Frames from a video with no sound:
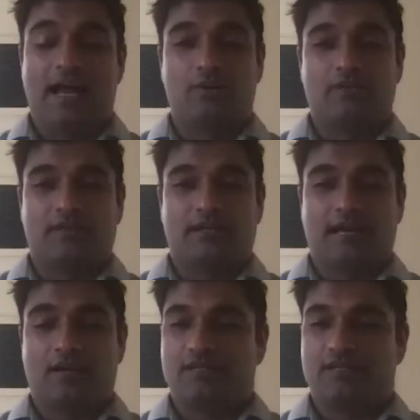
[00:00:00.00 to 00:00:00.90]
always
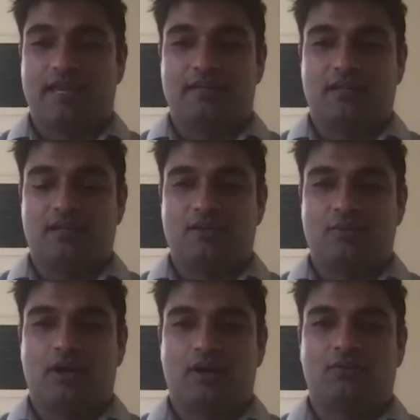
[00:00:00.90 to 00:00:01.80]
i always say
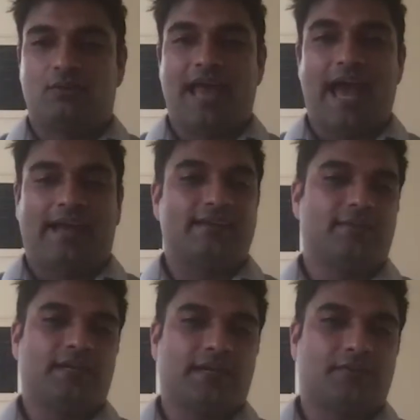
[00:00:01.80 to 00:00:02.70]
you want to avoid
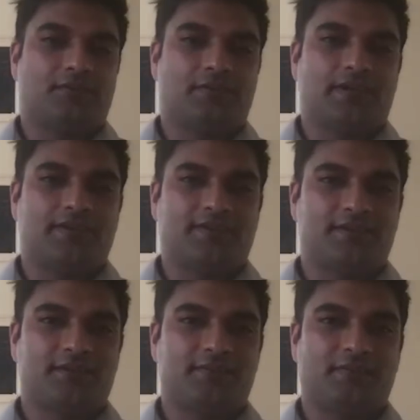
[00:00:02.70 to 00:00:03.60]
academic
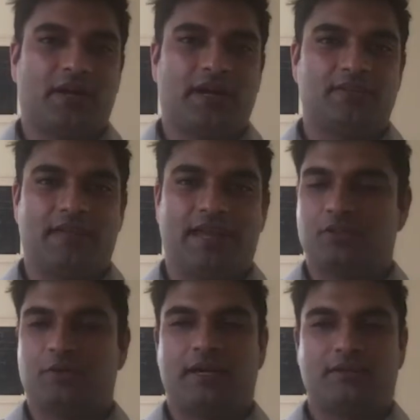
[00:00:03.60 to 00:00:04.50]
exercises right so
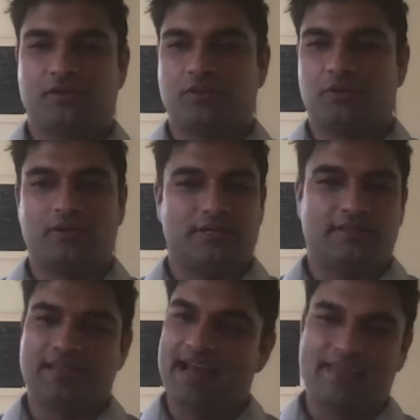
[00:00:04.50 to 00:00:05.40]
that's great in school it's
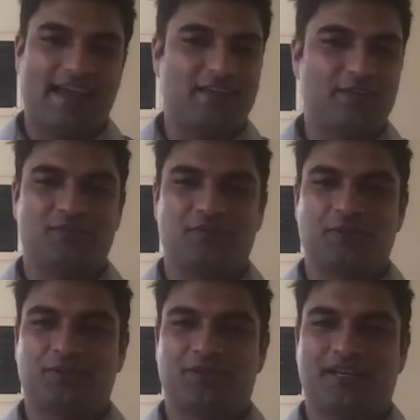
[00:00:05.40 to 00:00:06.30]
not that
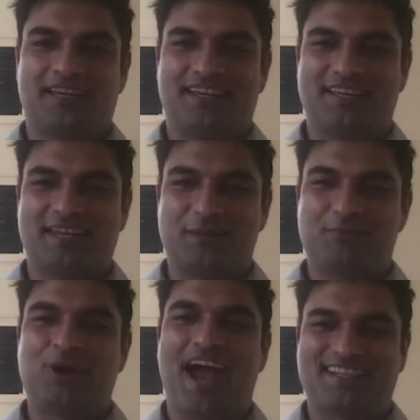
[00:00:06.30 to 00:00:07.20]
useful in, in, in
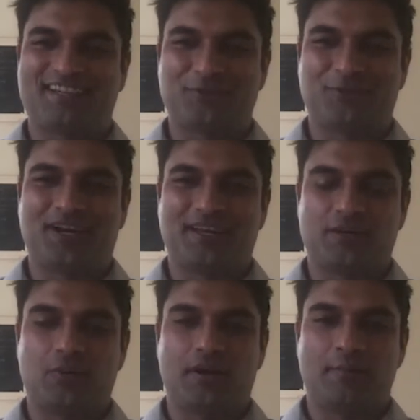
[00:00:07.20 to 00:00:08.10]
practice right
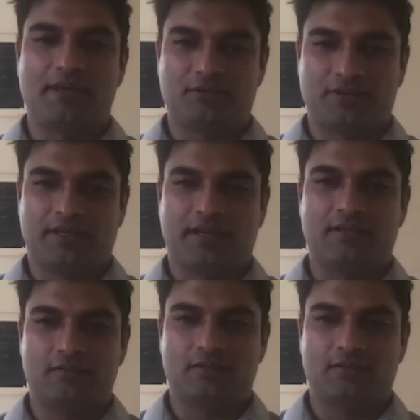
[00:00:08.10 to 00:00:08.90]
you want to make sure that you